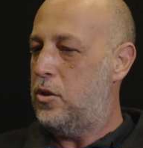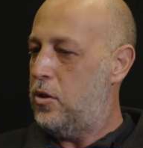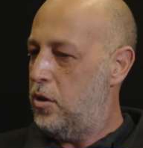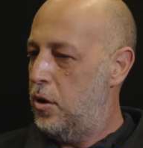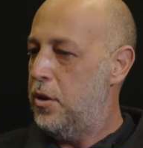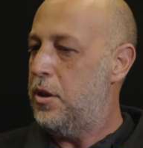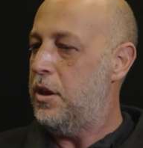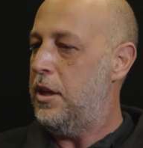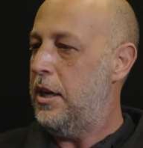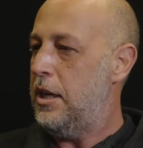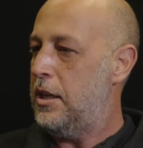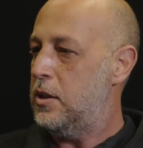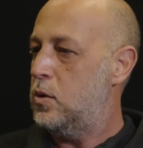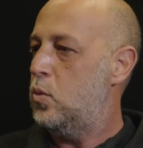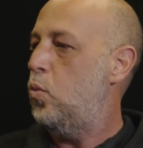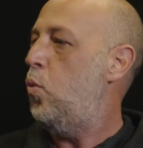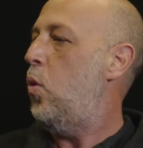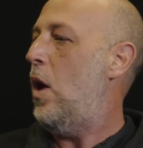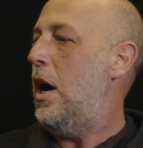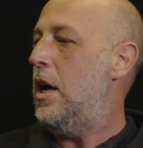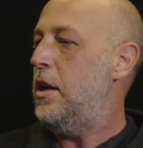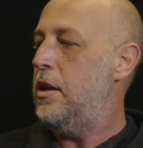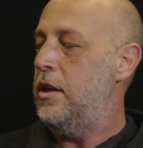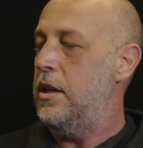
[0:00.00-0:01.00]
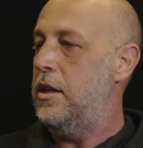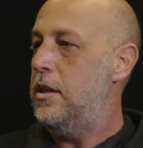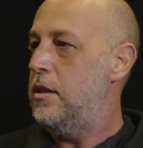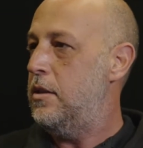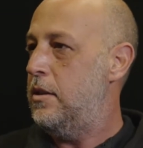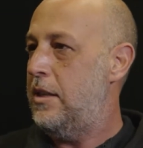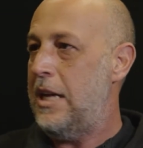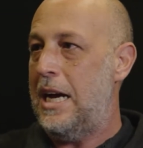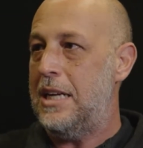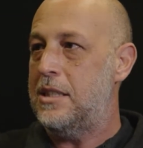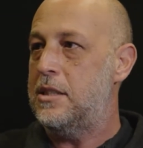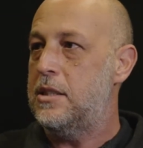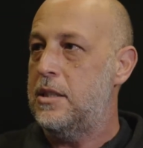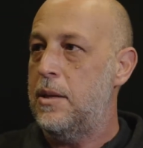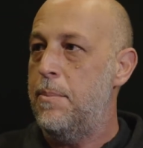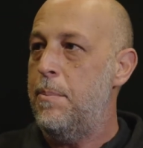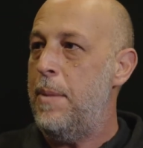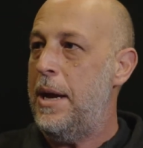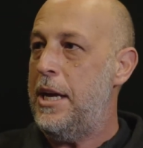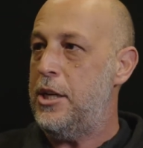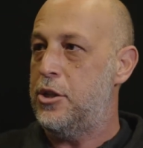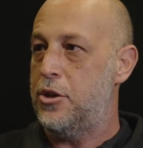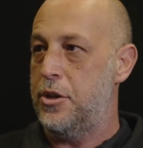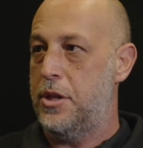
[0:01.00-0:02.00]
two things. One, that's the
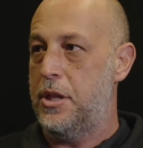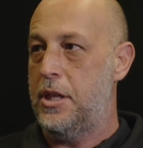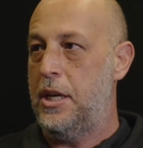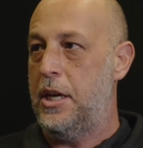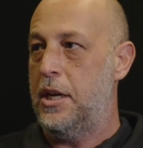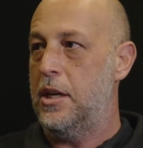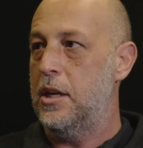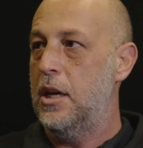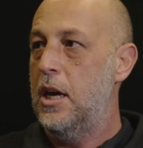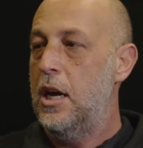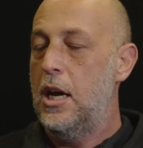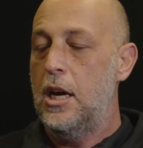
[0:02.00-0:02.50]
major thing.